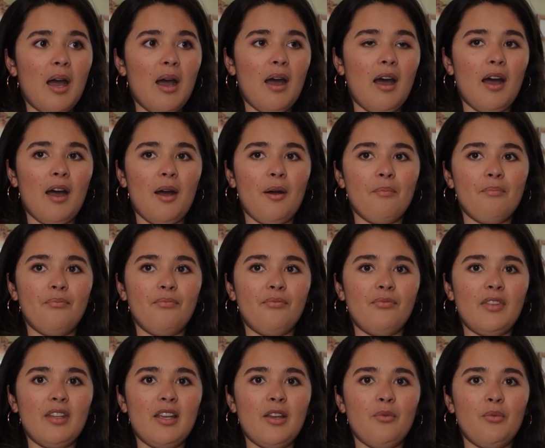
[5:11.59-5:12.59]
And
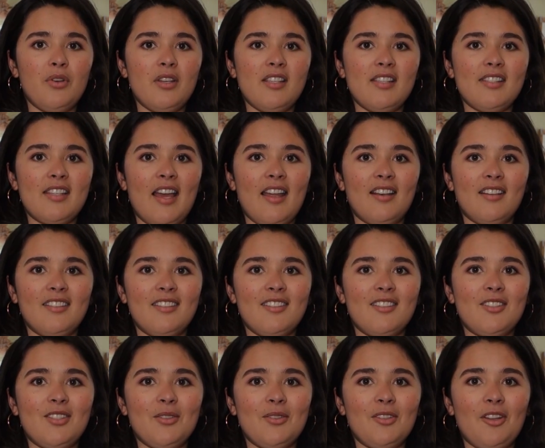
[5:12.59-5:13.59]
it was sent
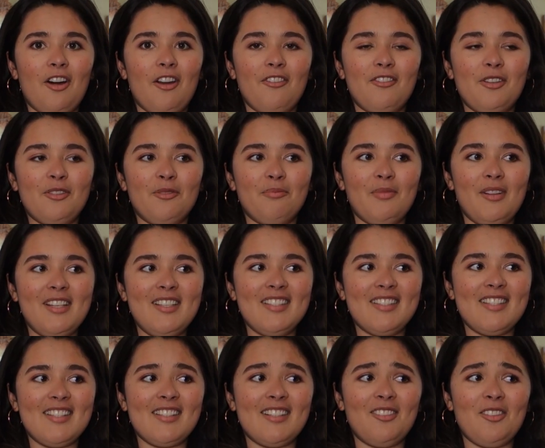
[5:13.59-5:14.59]
to a lot of different
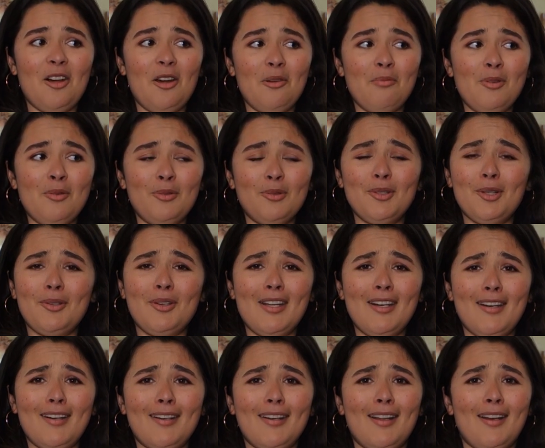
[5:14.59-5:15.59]
places and a lot of people
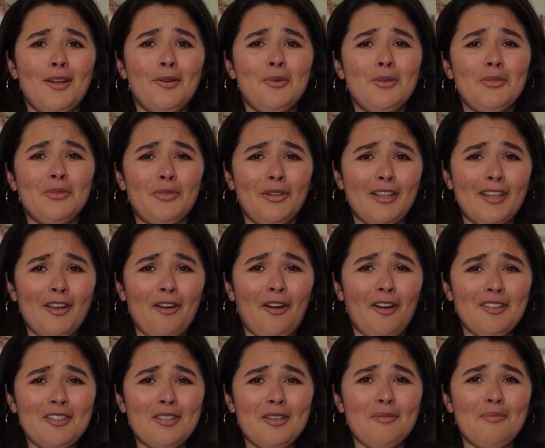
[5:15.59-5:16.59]
donated and it was really
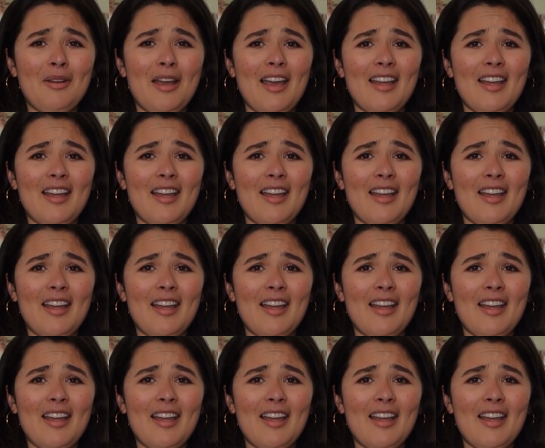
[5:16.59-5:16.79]
awesome.